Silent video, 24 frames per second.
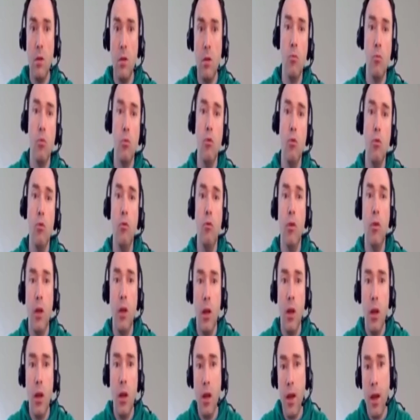move
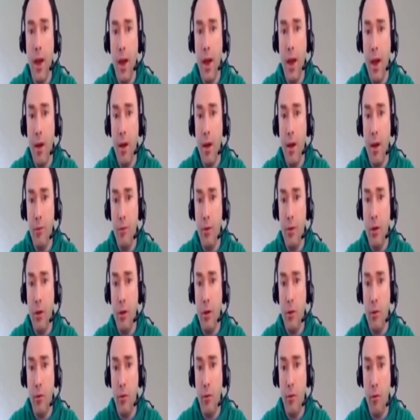
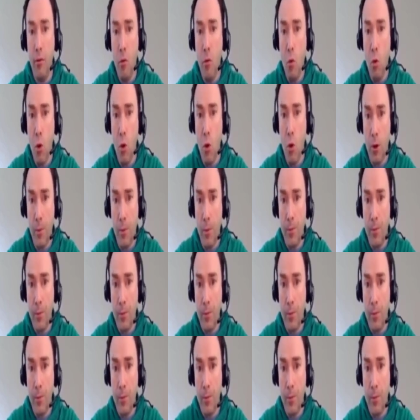f4.